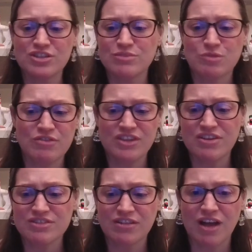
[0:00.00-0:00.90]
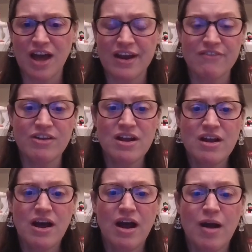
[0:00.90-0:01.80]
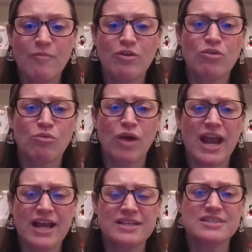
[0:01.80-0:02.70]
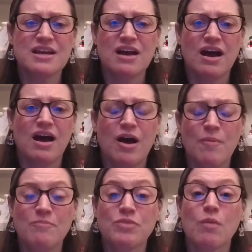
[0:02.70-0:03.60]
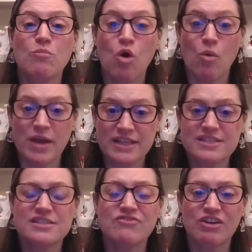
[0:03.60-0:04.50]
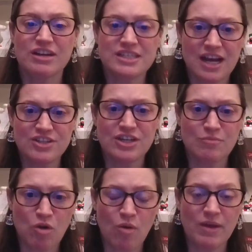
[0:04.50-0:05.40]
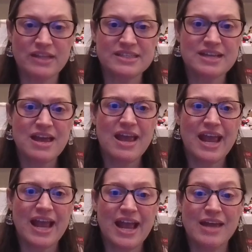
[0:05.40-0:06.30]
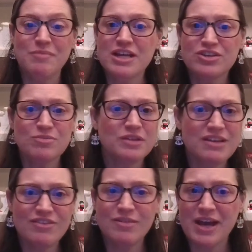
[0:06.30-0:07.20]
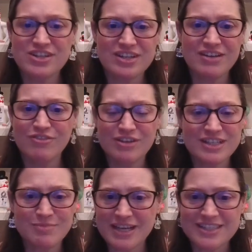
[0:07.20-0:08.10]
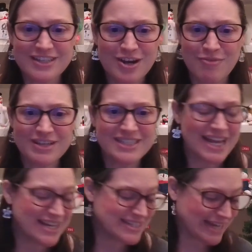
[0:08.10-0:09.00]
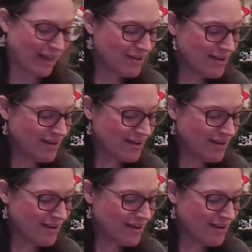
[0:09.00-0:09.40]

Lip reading: this movie, there's a lot of great moments, very touching moments, and makes you believe in the magic of Christmas, with Santa.